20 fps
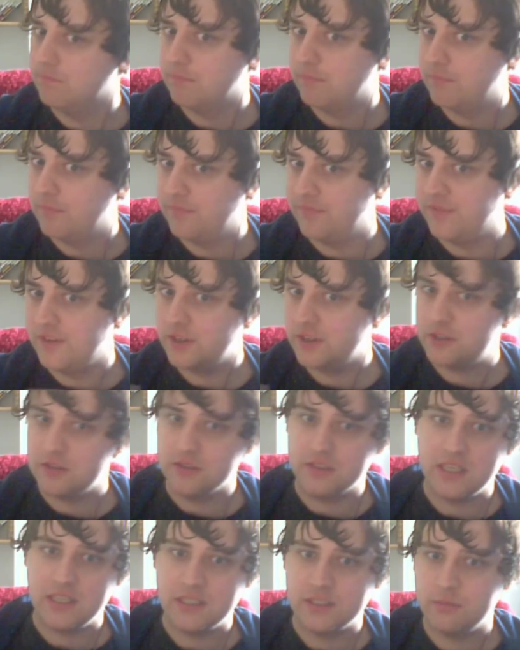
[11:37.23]

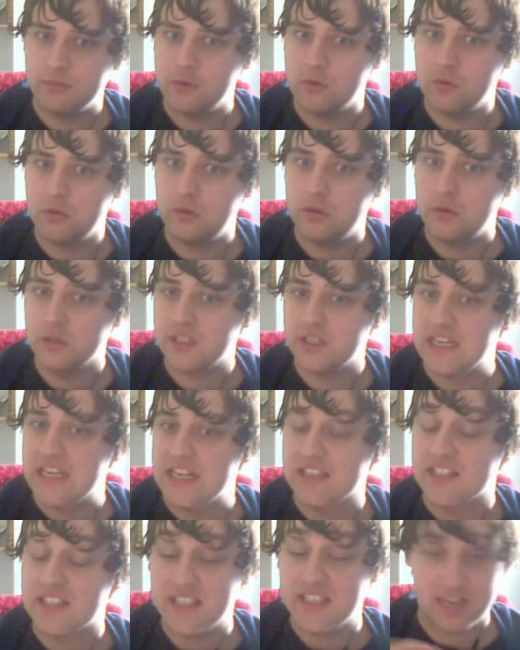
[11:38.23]
Virtue's Last Reward.
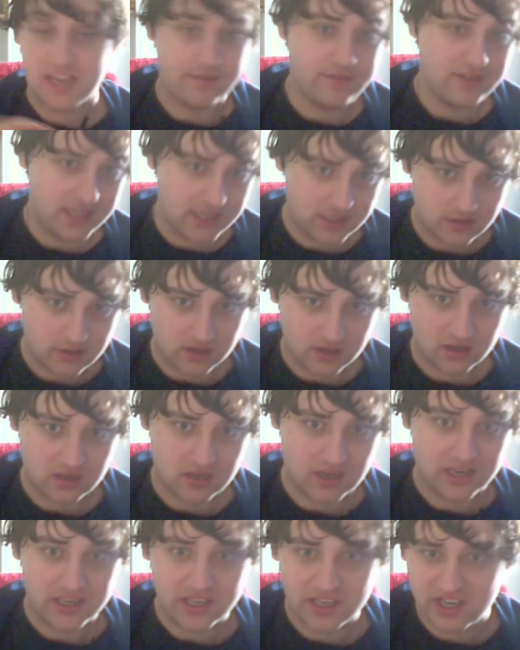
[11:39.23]
It's definitely not
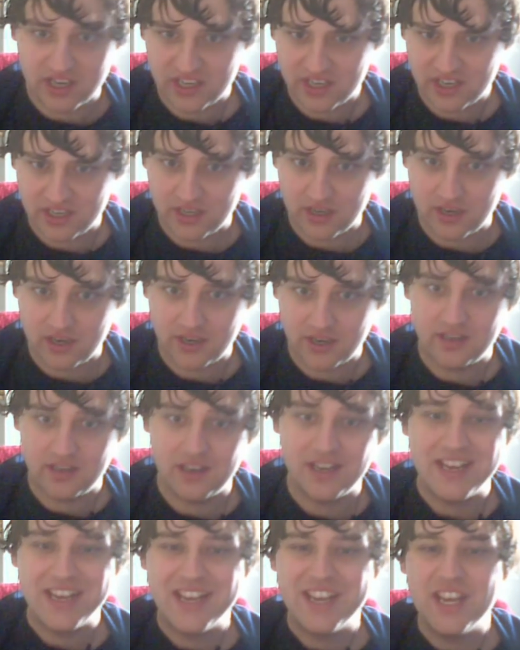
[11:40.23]
like 999.
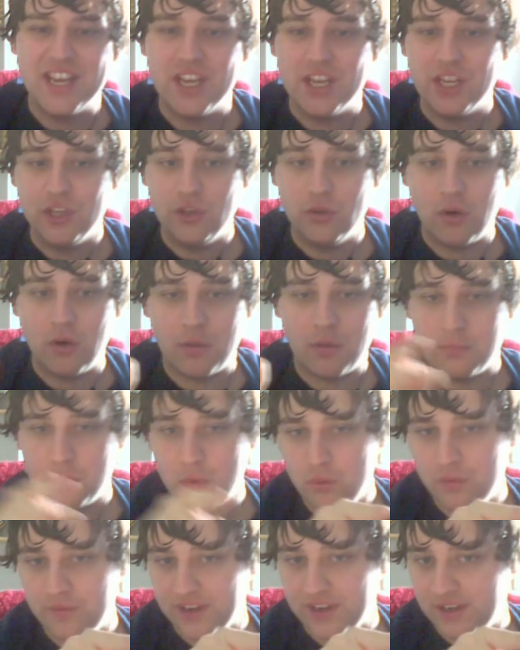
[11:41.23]
You are
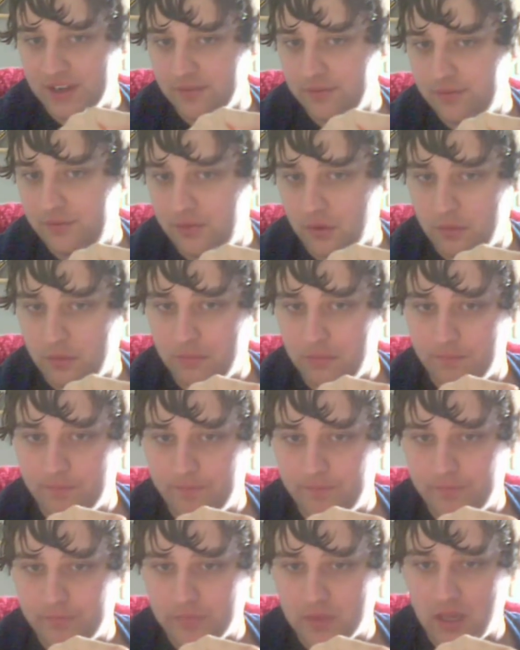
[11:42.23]
moving from,
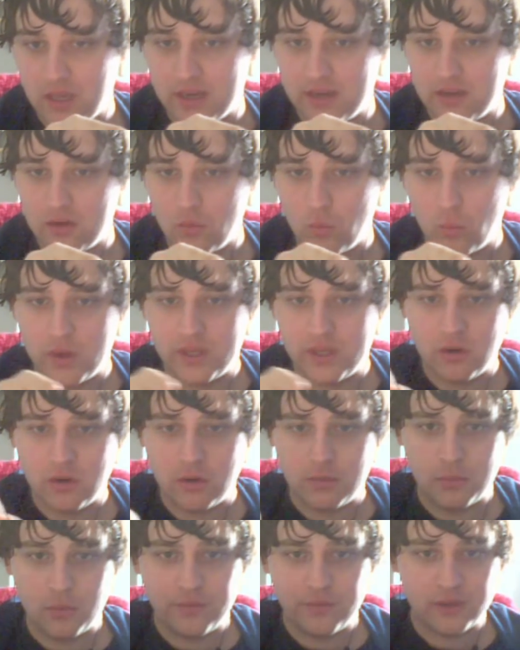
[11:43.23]
like, when
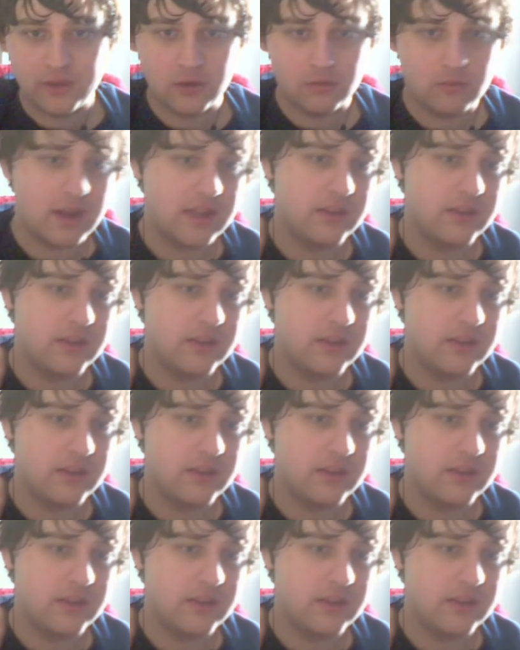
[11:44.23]
you're moving around